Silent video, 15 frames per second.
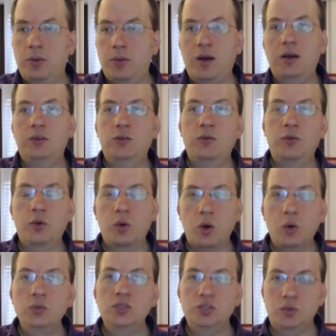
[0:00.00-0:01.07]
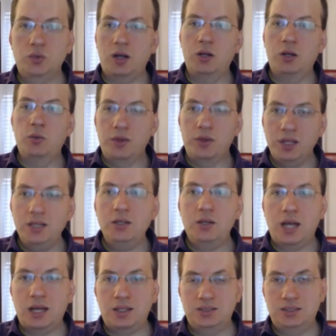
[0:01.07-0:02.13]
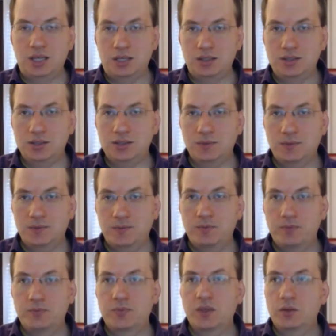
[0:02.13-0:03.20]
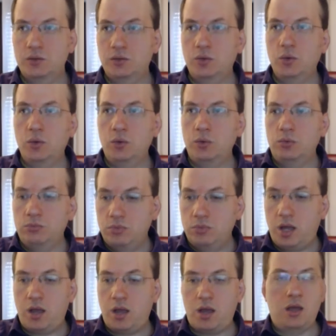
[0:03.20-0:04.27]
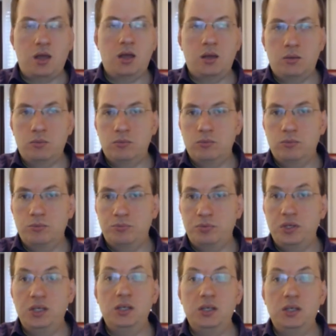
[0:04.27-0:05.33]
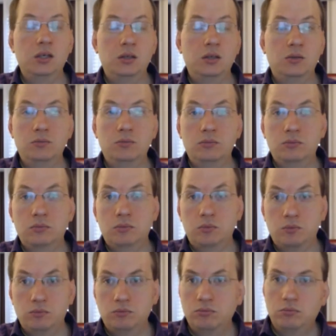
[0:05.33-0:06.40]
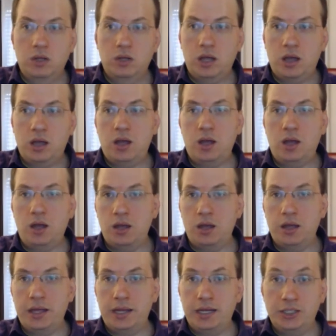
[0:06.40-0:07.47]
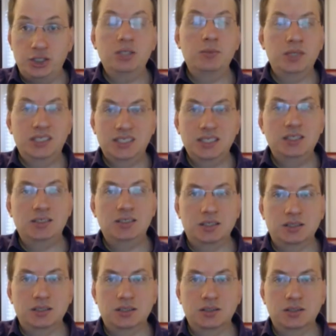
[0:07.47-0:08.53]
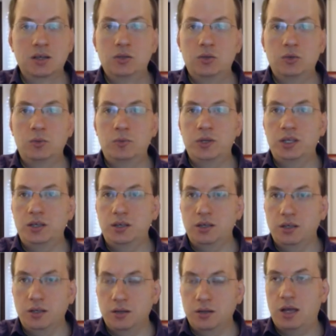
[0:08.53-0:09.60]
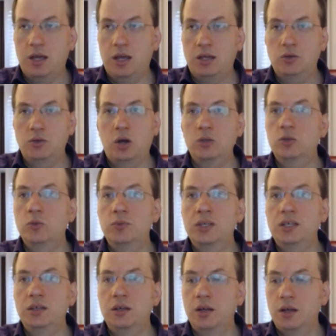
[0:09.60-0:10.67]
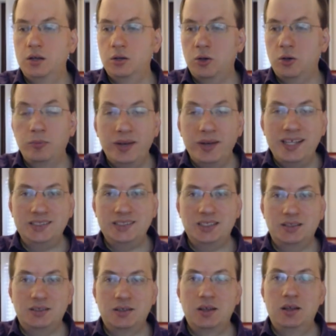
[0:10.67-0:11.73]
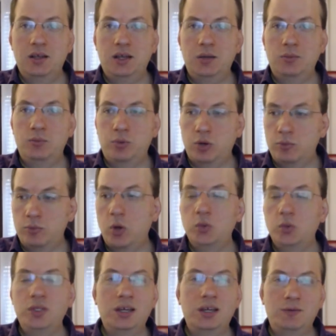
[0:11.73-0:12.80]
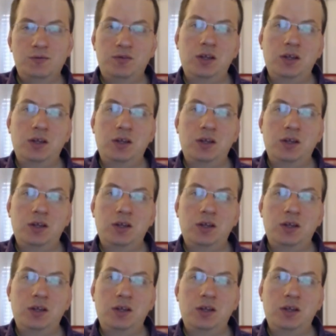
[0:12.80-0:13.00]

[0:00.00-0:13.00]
part of their own struggle within the United States to be legitimate citizens, not to be complicit in promoting and